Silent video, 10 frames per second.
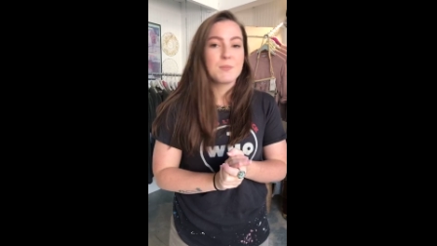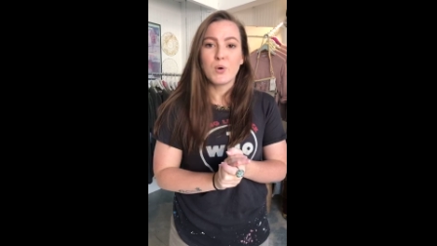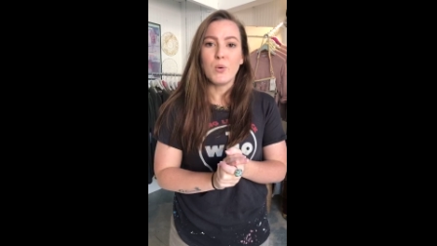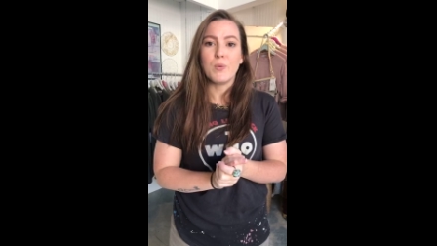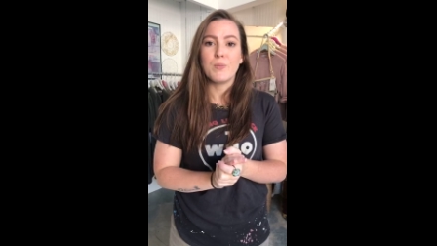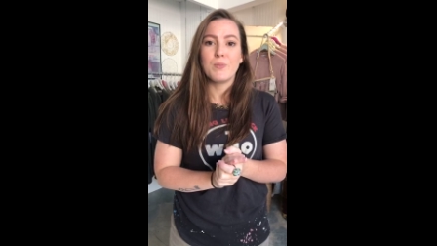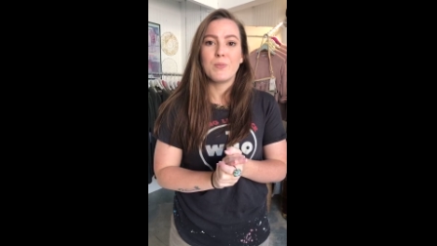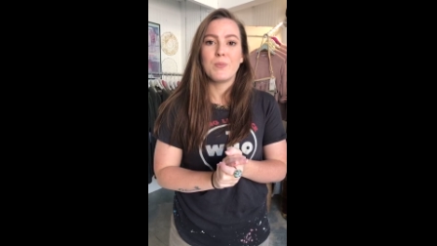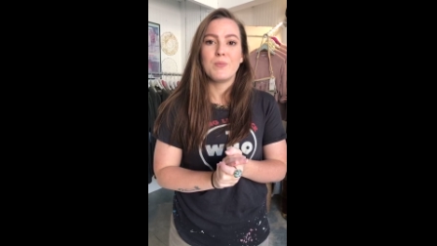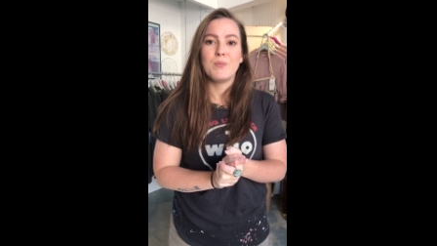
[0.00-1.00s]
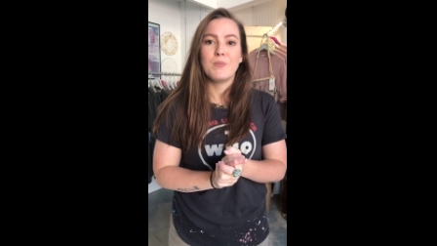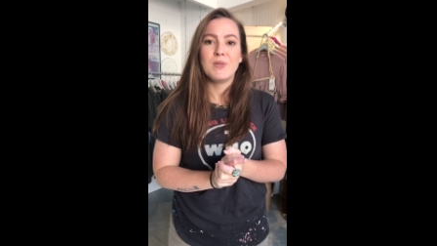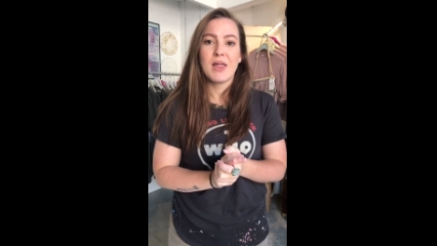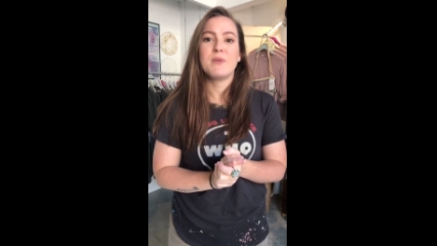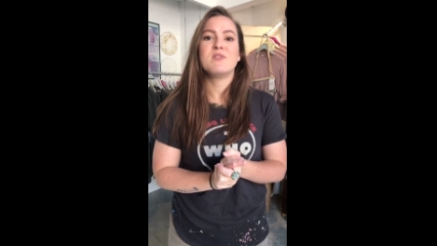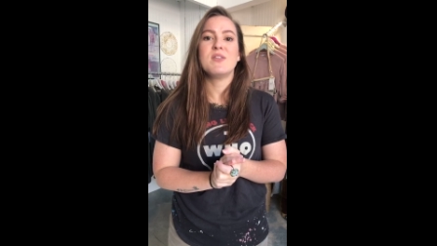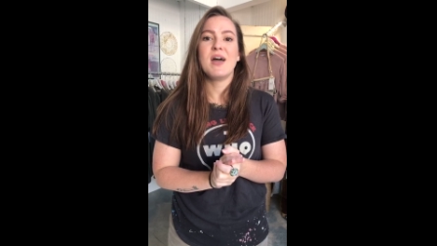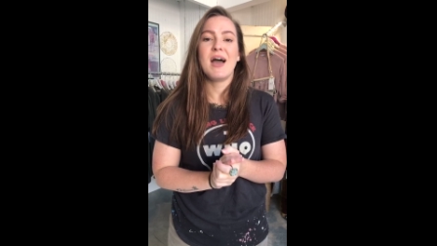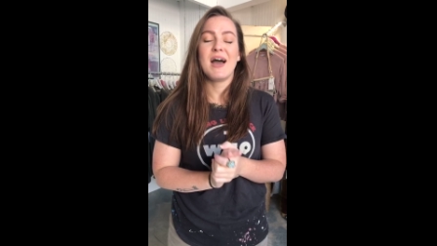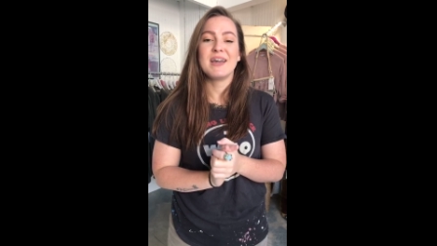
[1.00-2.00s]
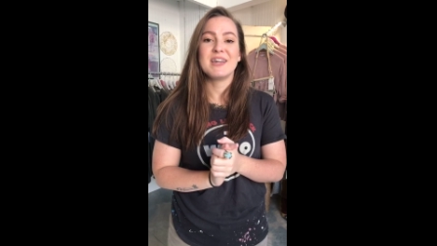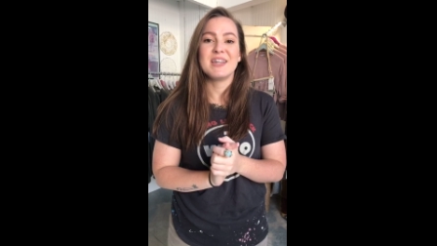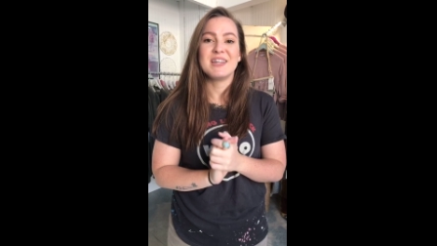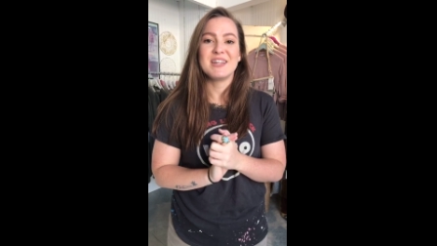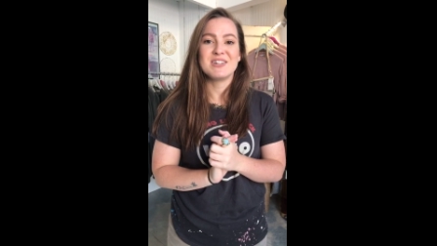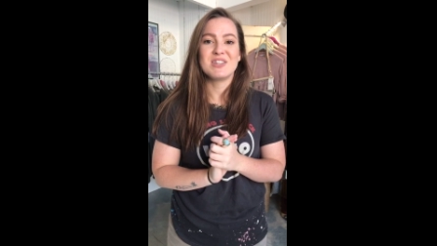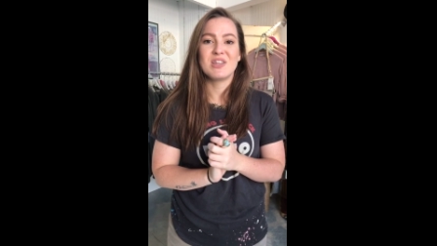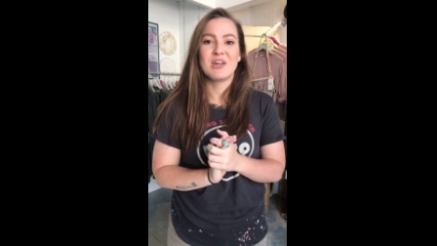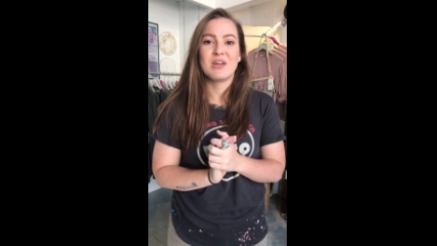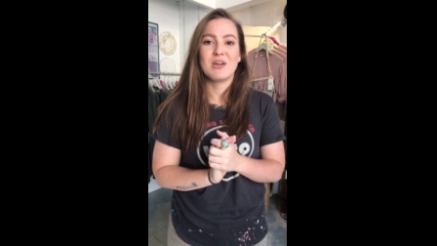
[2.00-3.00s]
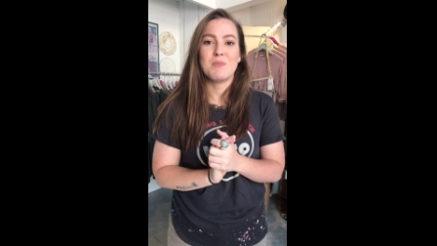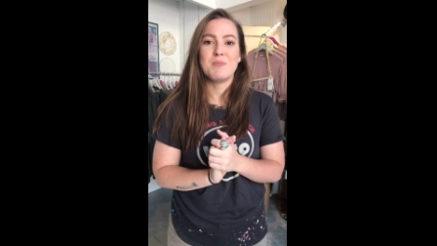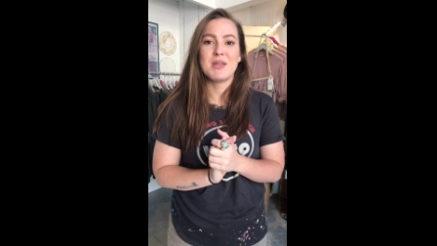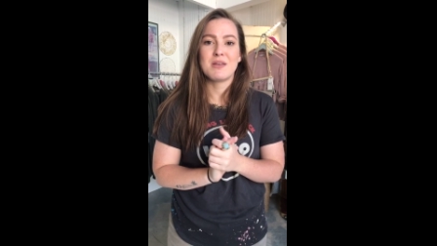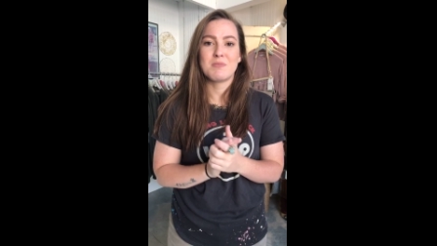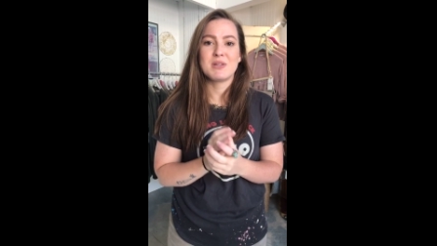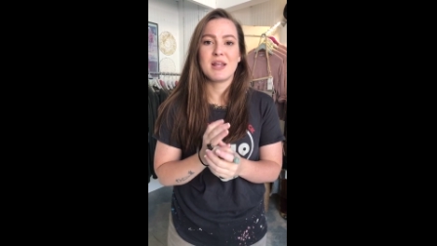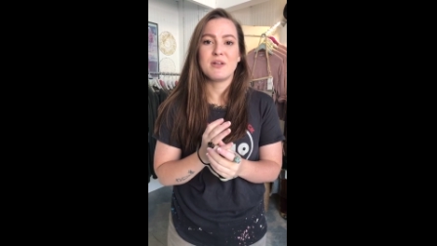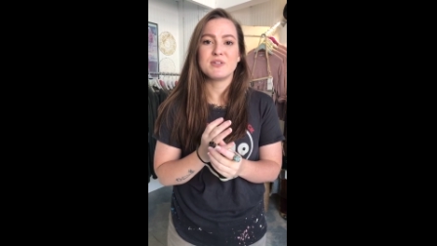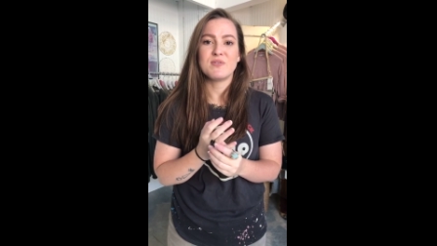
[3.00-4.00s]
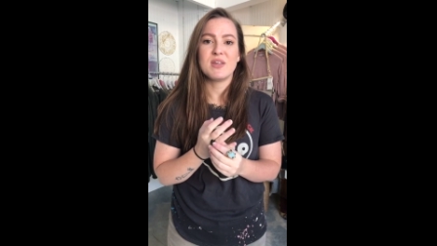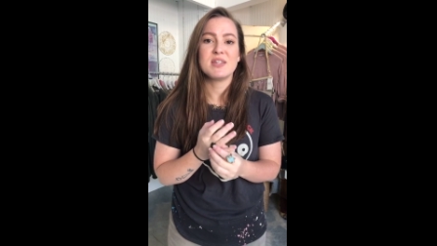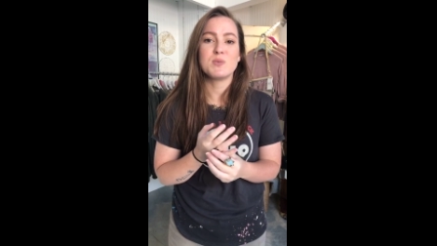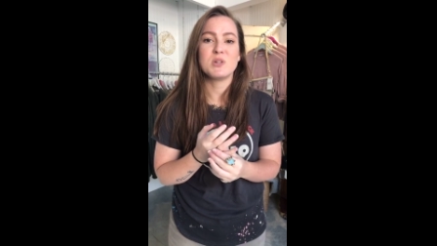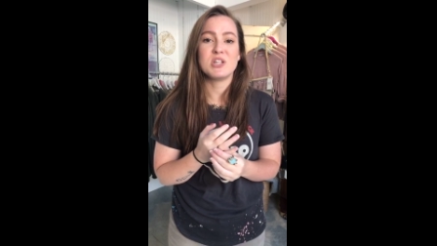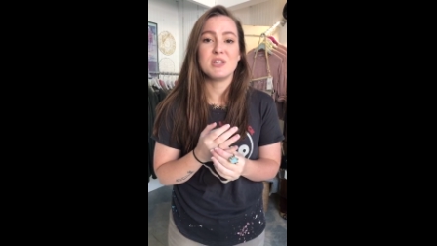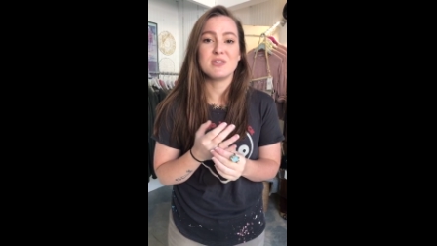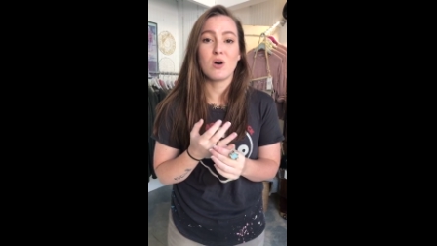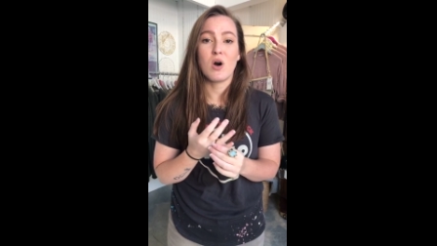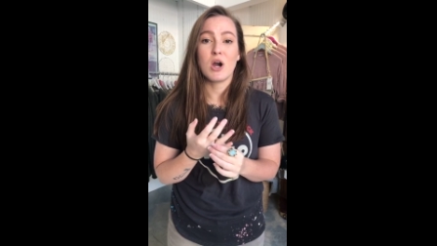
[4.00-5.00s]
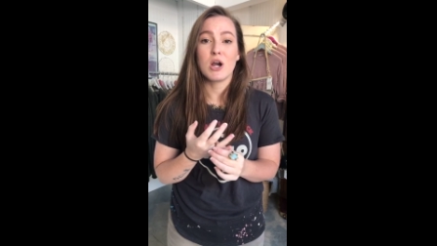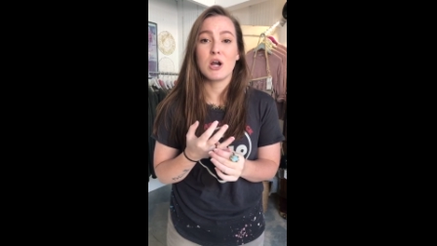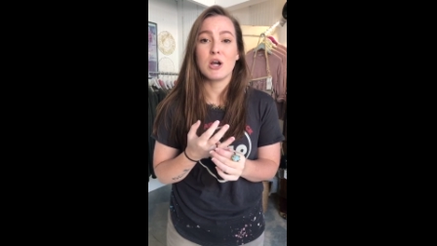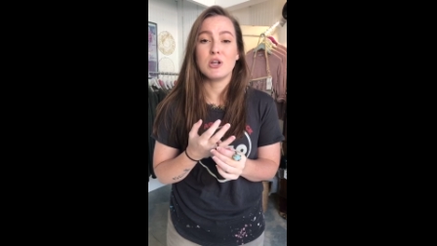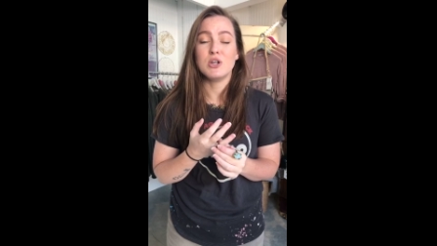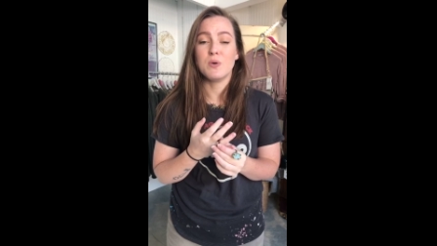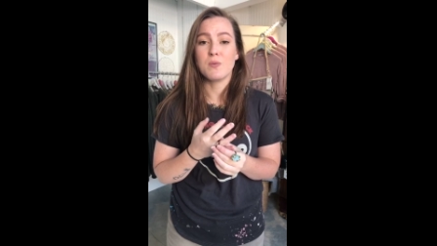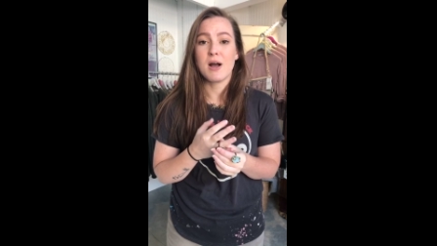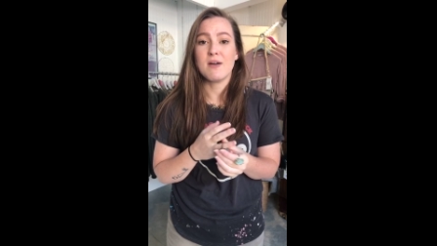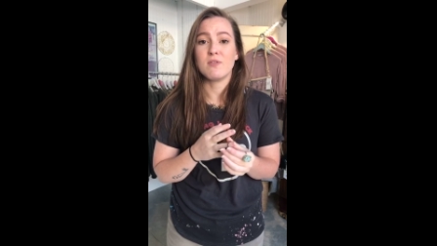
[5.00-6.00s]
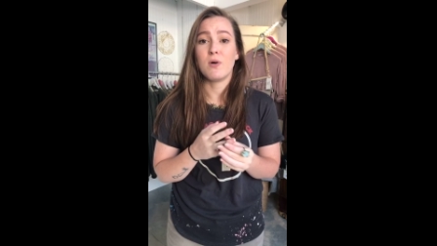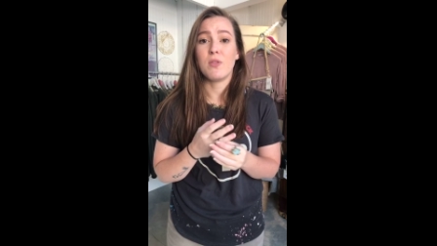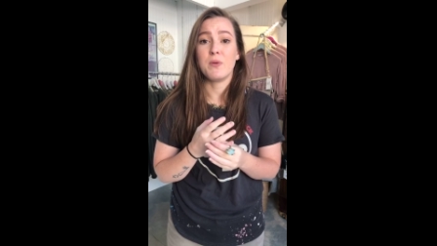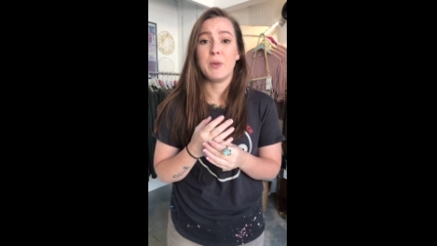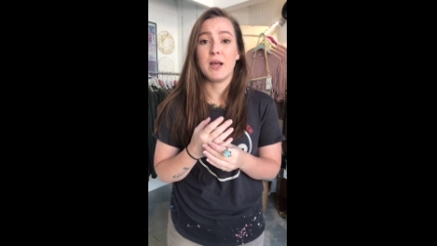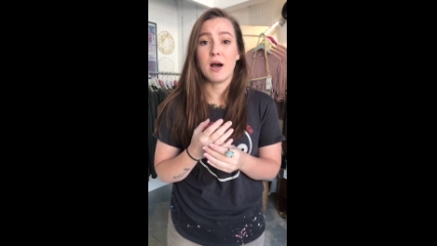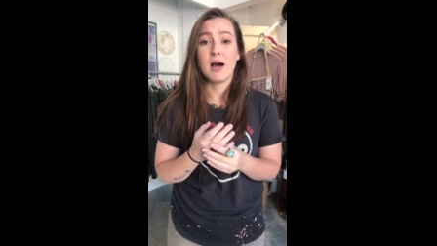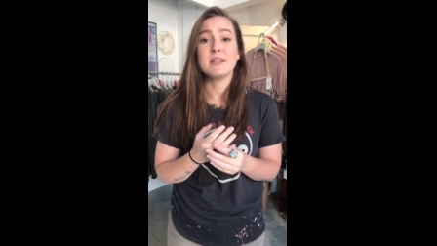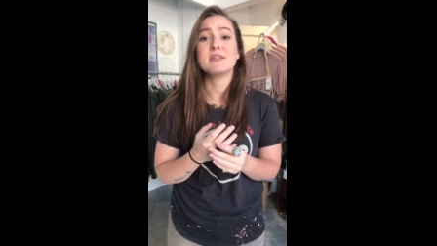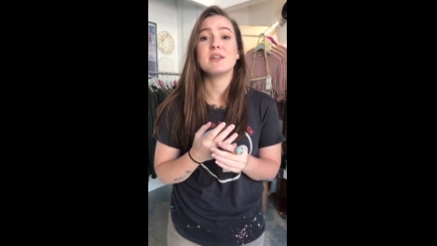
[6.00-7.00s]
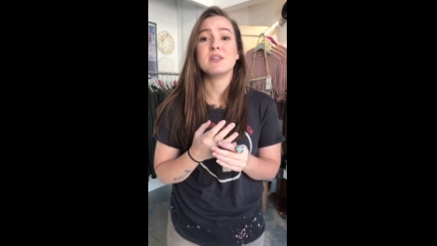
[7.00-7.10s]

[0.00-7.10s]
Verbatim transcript: cool now we've done that, I can get into the meat and potatoes of this, which is our new arrival that we got